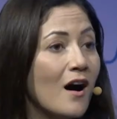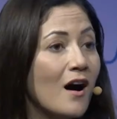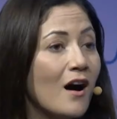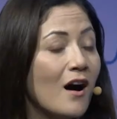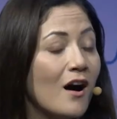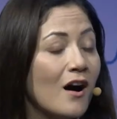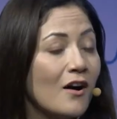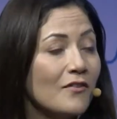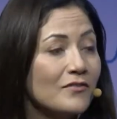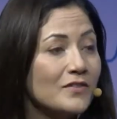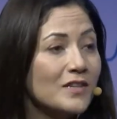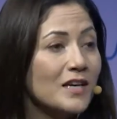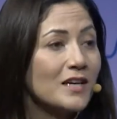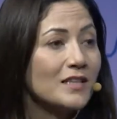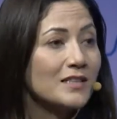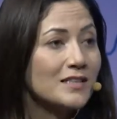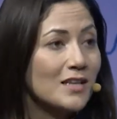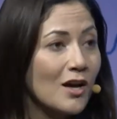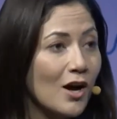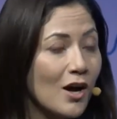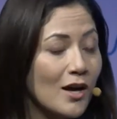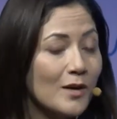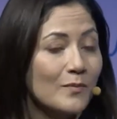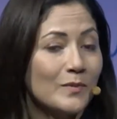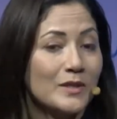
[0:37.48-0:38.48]
After her
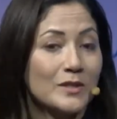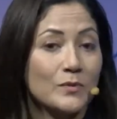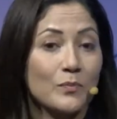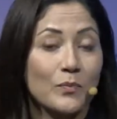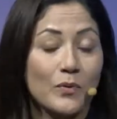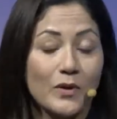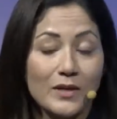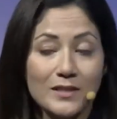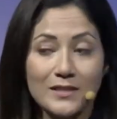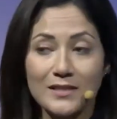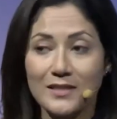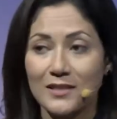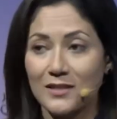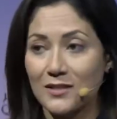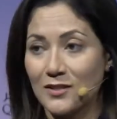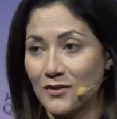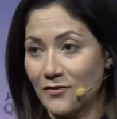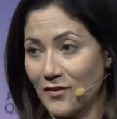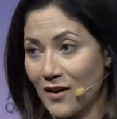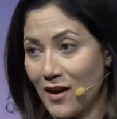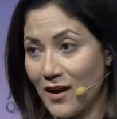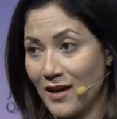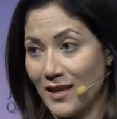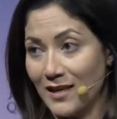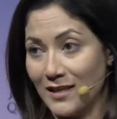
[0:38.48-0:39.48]
time as President of
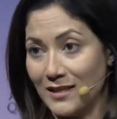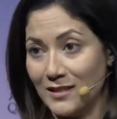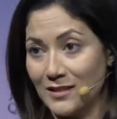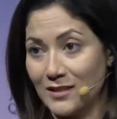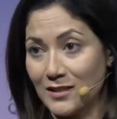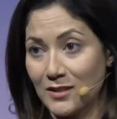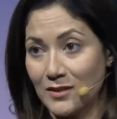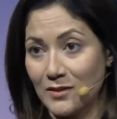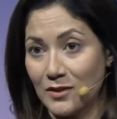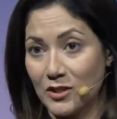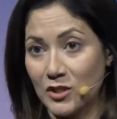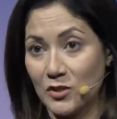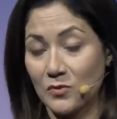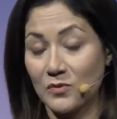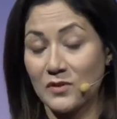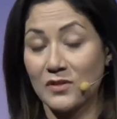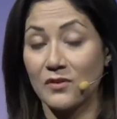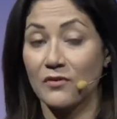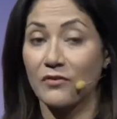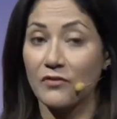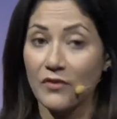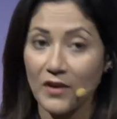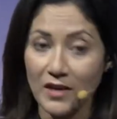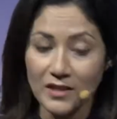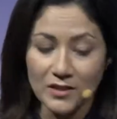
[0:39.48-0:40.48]
Ireland, she was the
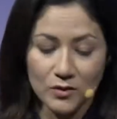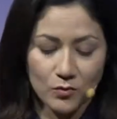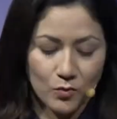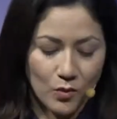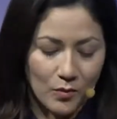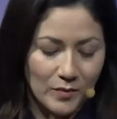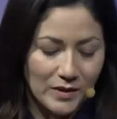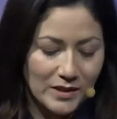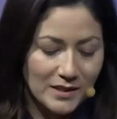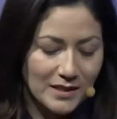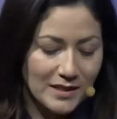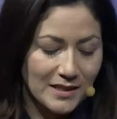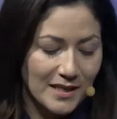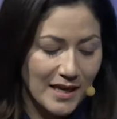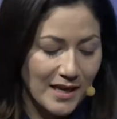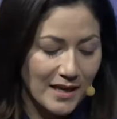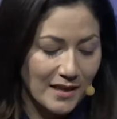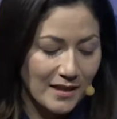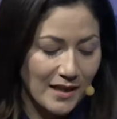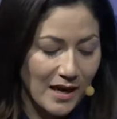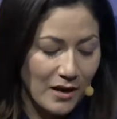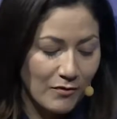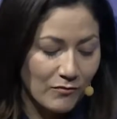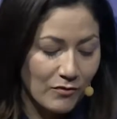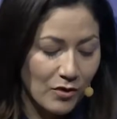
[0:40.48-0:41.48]
first woman to take
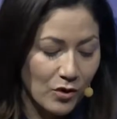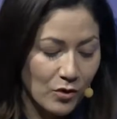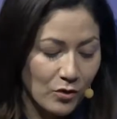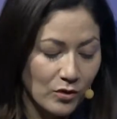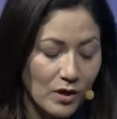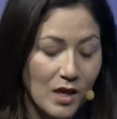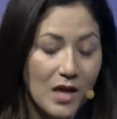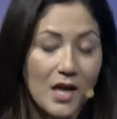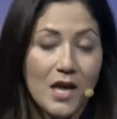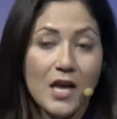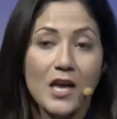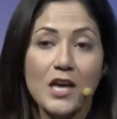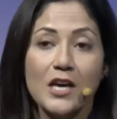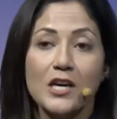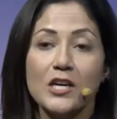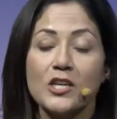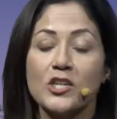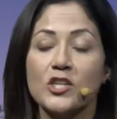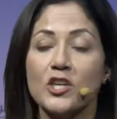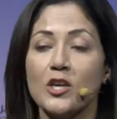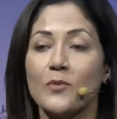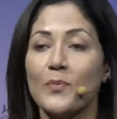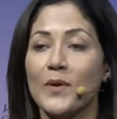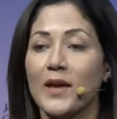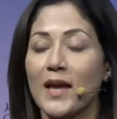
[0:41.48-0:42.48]
that role.
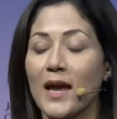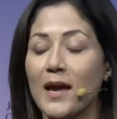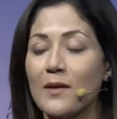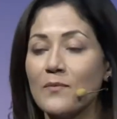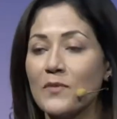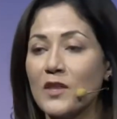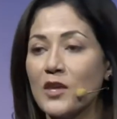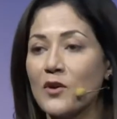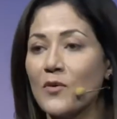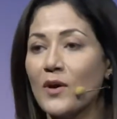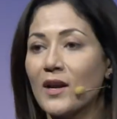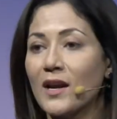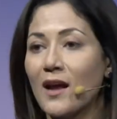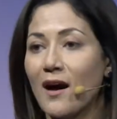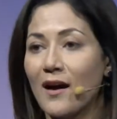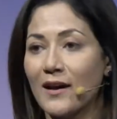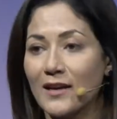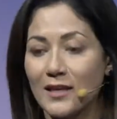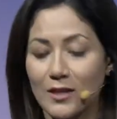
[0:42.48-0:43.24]
She became the UN High